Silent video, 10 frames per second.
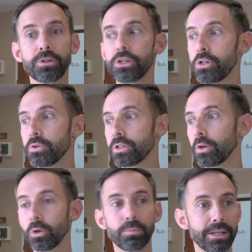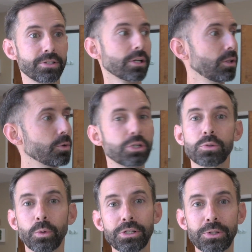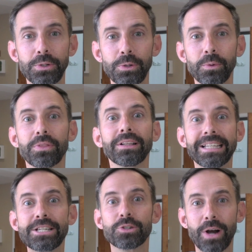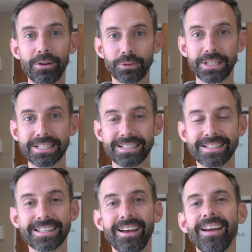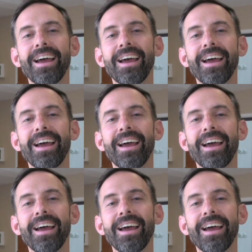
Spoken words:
to choose the group that's the closest one to you with the least travel distance.